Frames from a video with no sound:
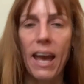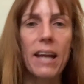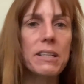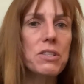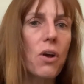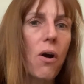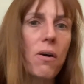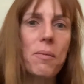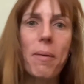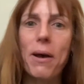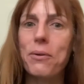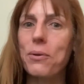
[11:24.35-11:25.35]
And it's all
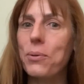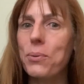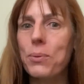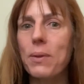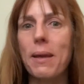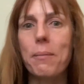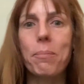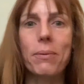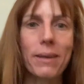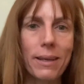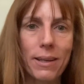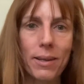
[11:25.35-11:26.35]
about who they
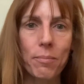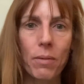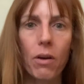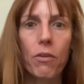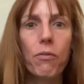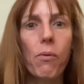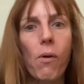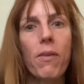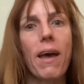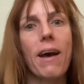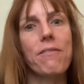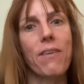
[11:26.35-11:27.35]
blame for
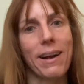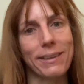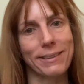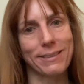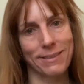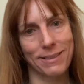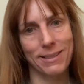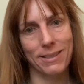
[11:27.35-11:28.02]
that violence.